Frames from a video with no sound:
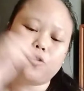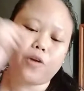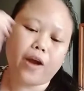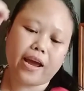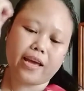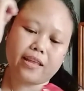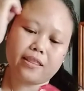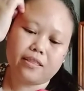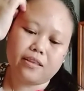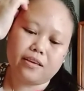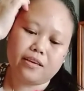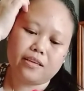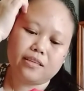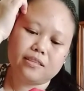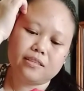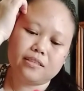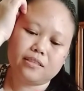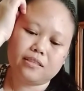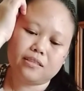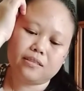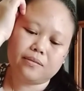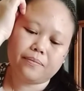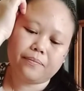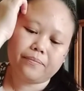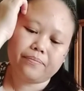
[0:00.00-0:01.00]
try
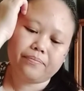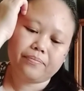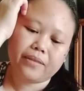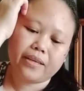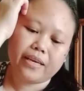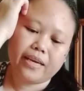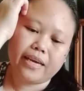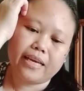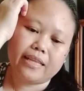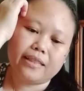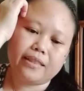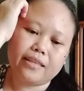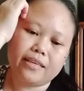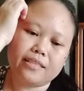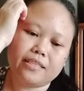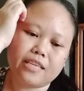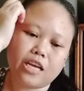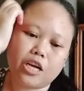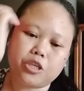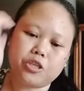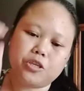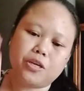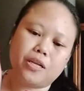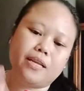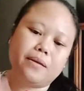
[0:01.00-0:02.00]
this. It is
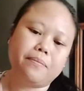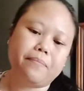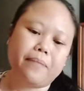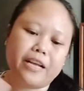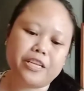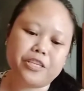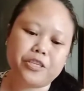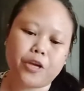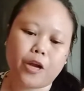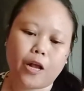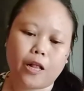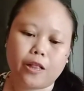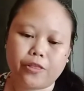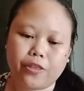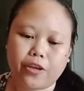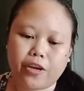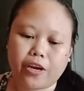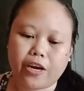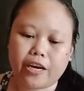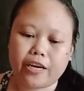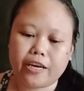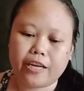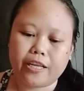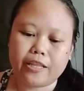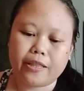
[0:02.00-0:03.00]
actually much
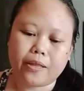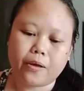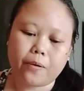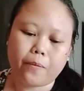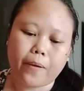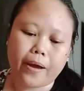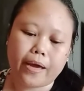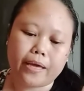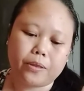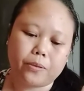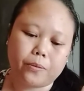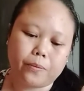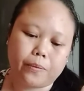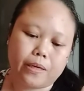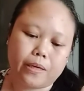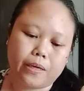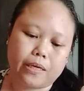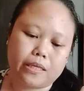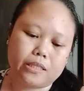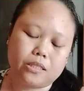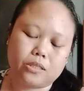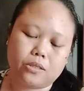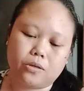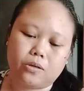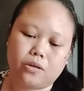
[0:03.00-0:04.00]
healthier than the white one.
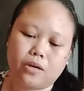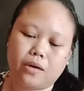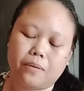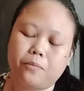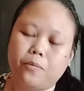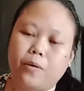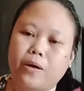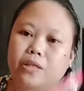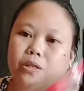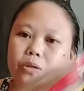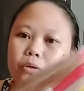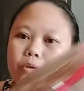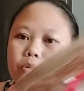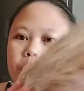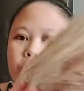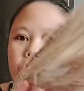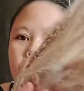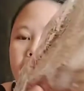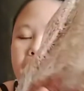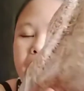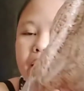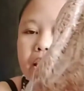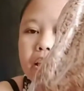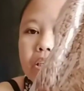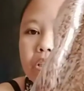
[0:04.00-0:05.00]
So I want to
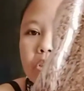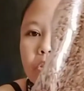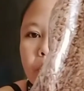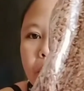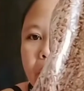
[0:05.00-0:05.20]
try this